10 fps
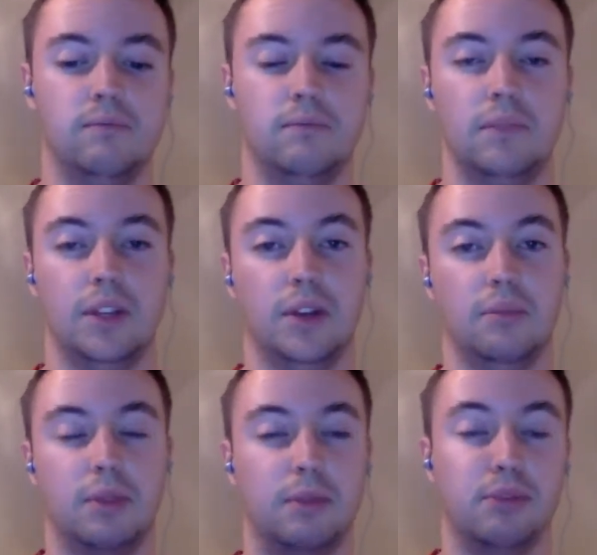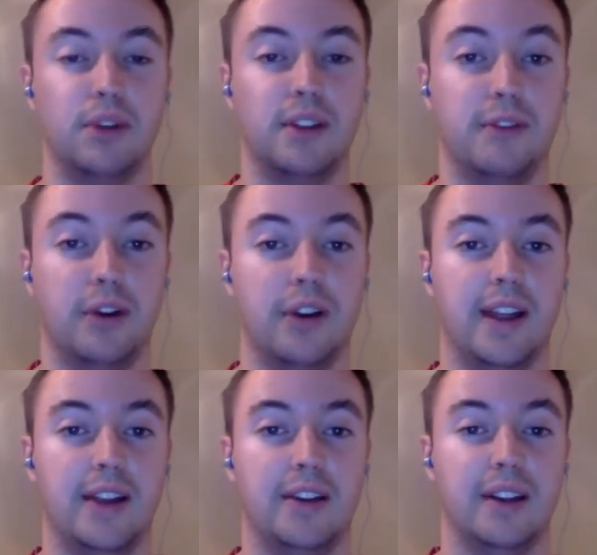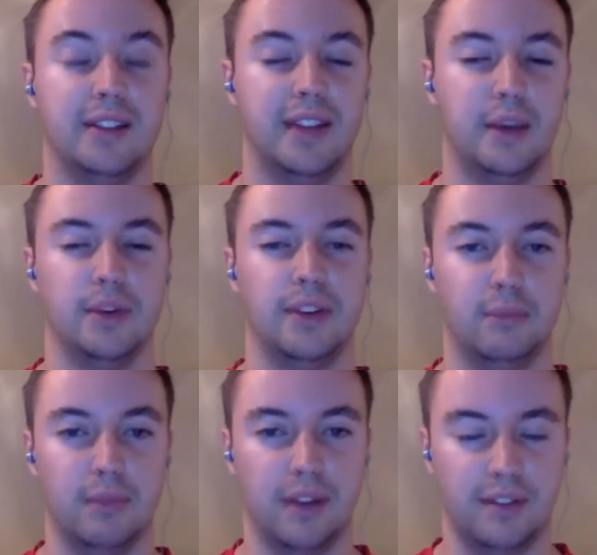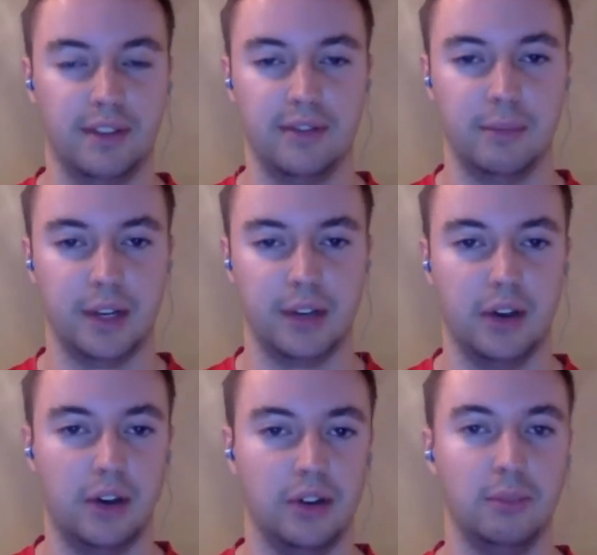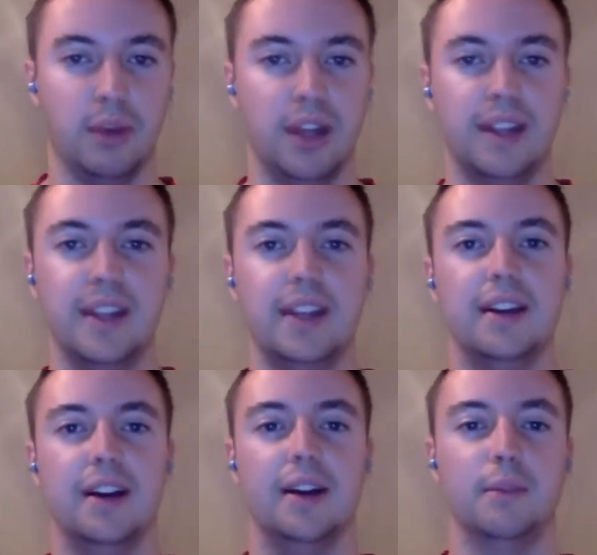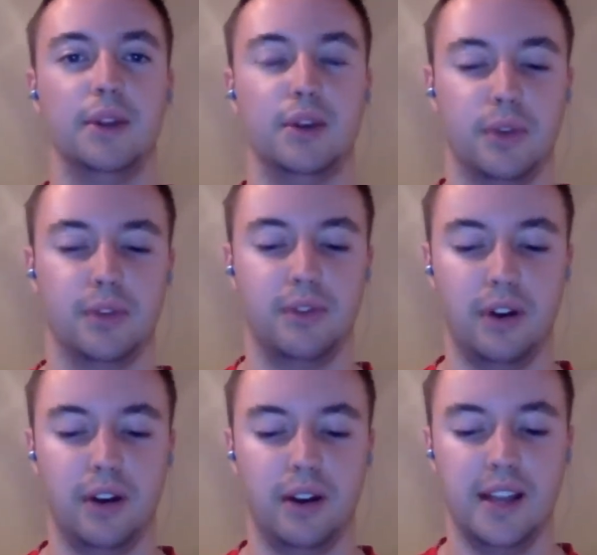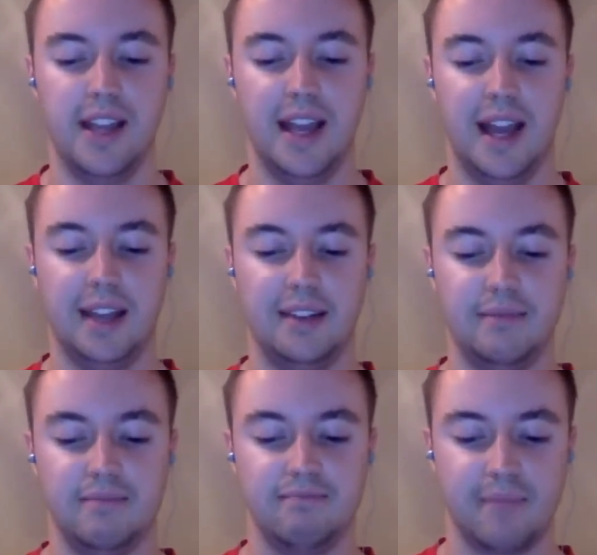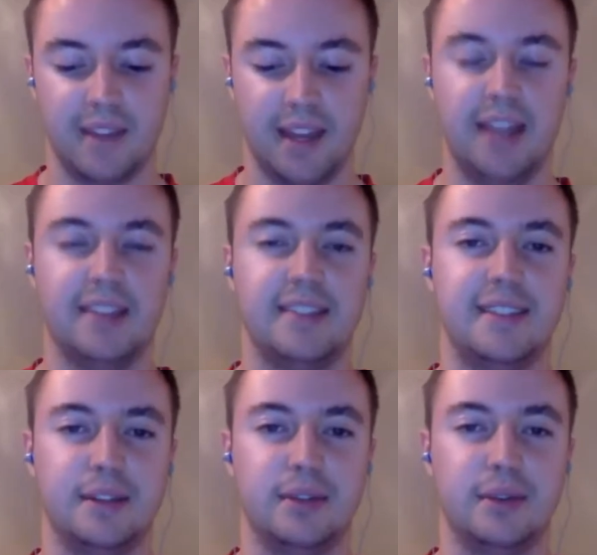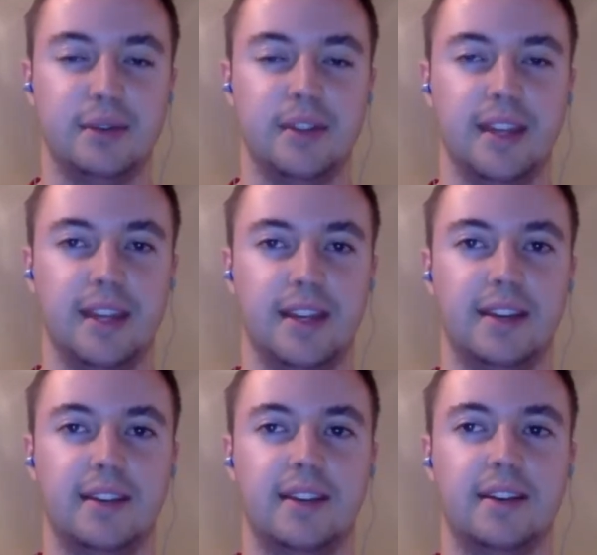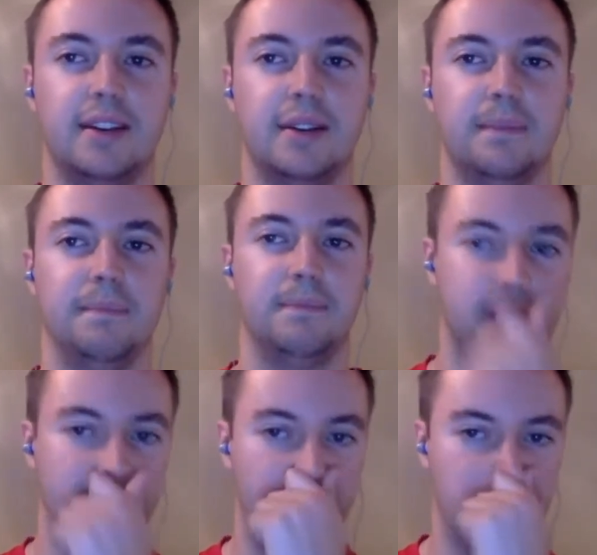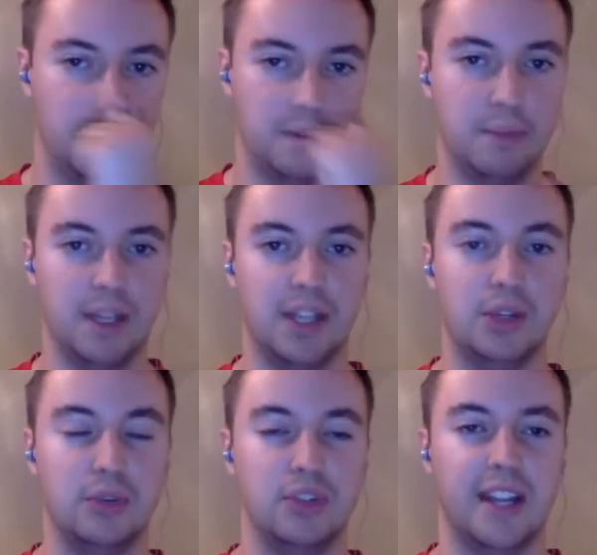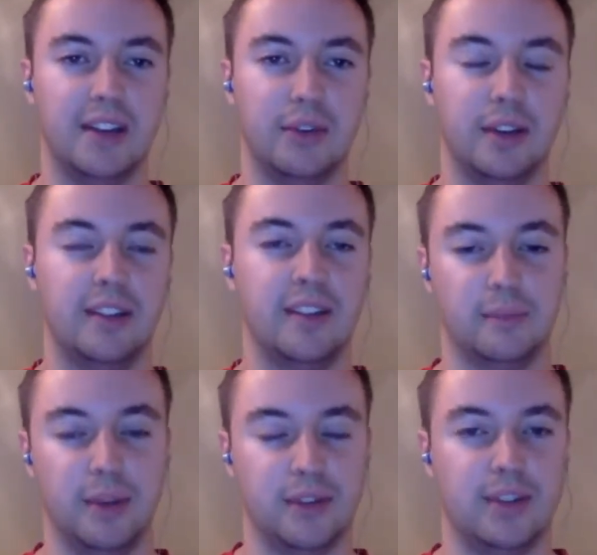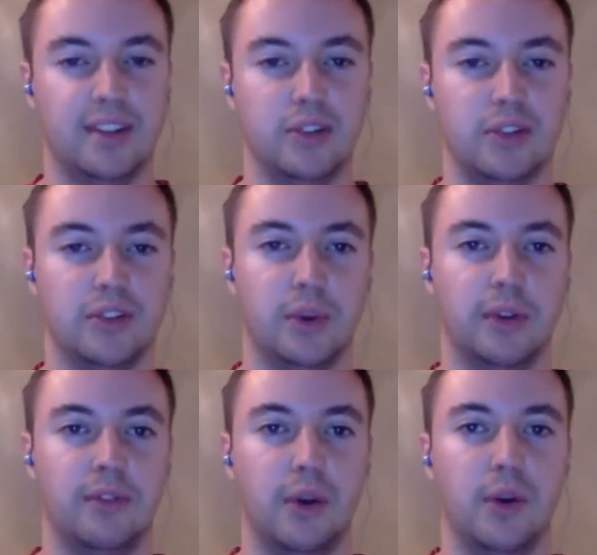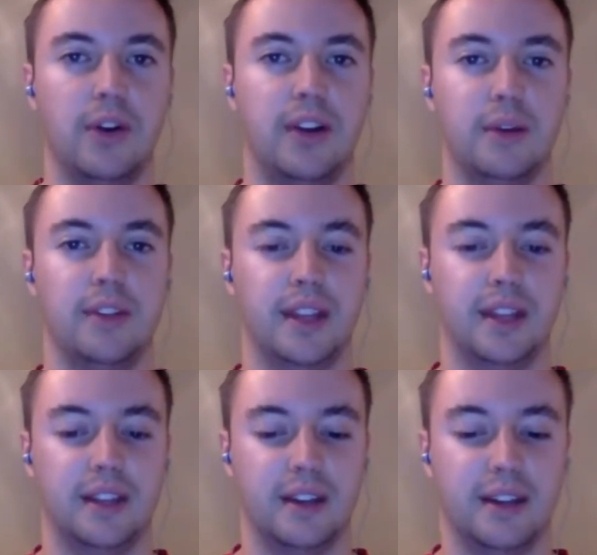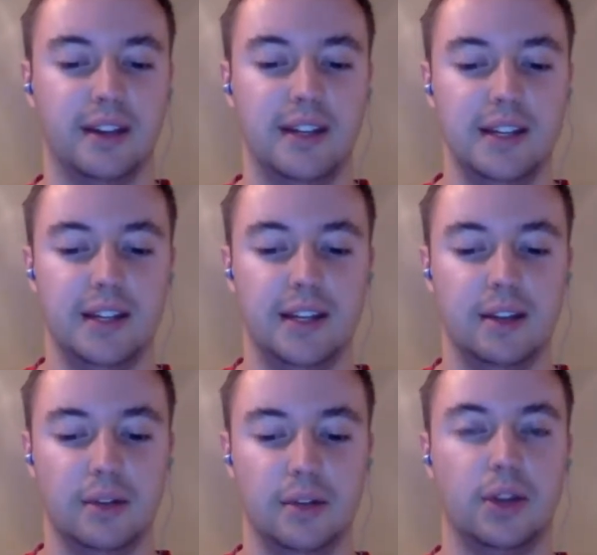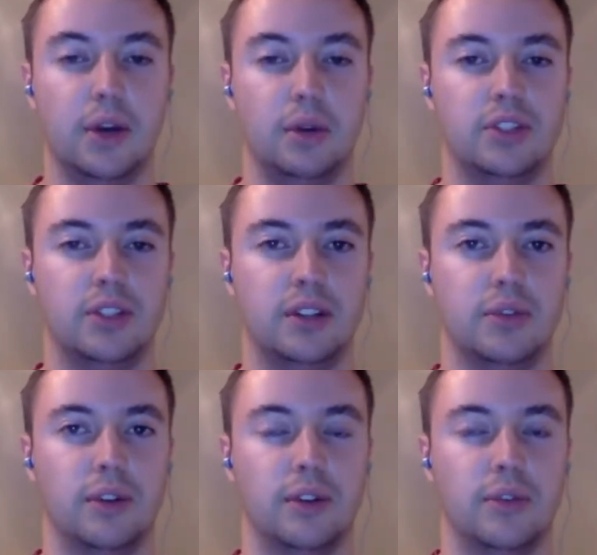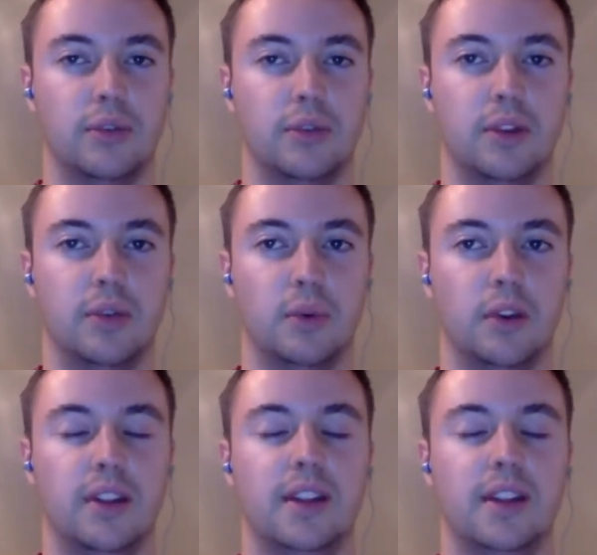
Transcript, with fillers: know, a pre-VAR era, that wouldn't have even been called, but, you know, with VAR, I still don't think that would be a huge hindrance, especially with these injuries going forward. I don't think, you know, the coach there at Dortmund would